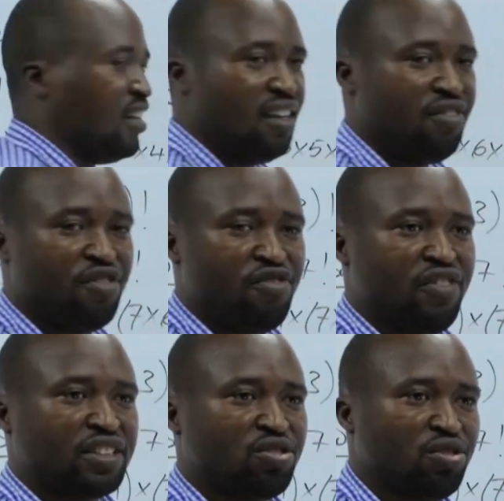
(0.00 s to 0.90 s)
4
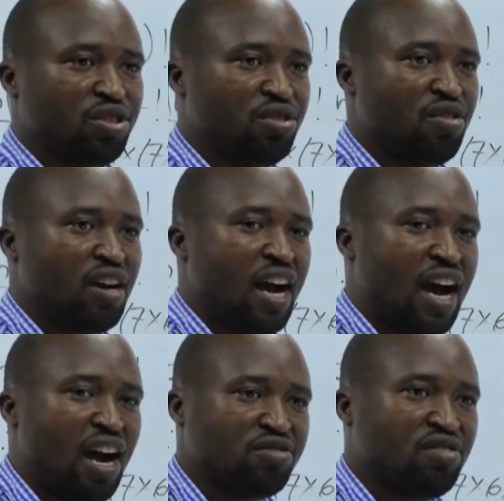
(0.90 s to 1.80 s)
factorial
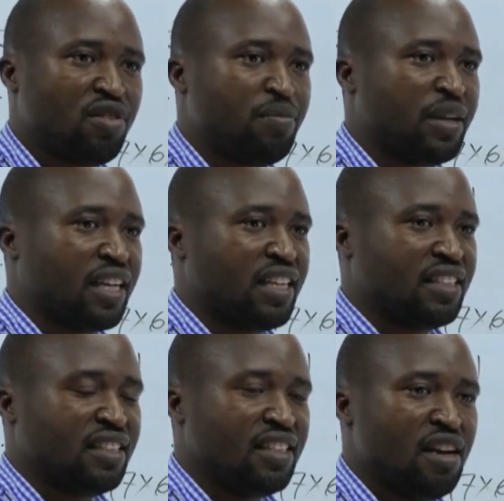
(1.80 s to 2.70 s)
out of the
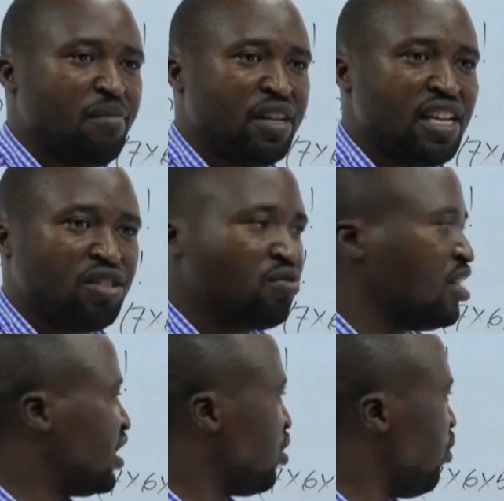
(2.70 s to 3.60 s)
bracket. My dear
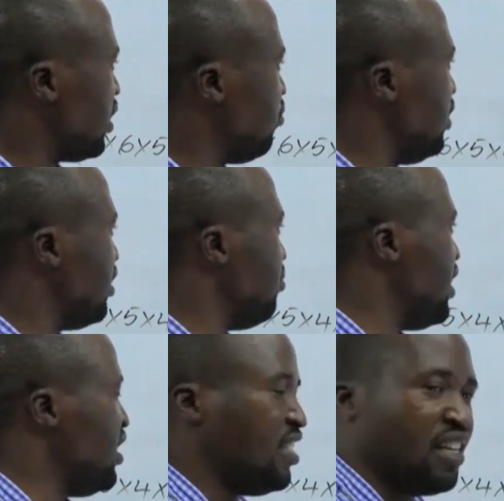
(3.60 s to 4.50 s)
student, what will
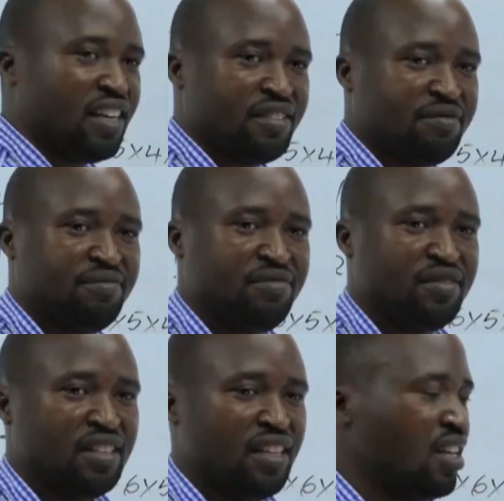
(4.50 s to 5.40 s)
remain here?
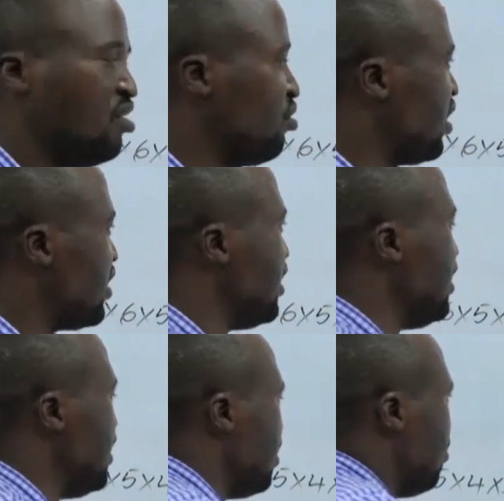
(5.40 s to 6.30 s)
You can see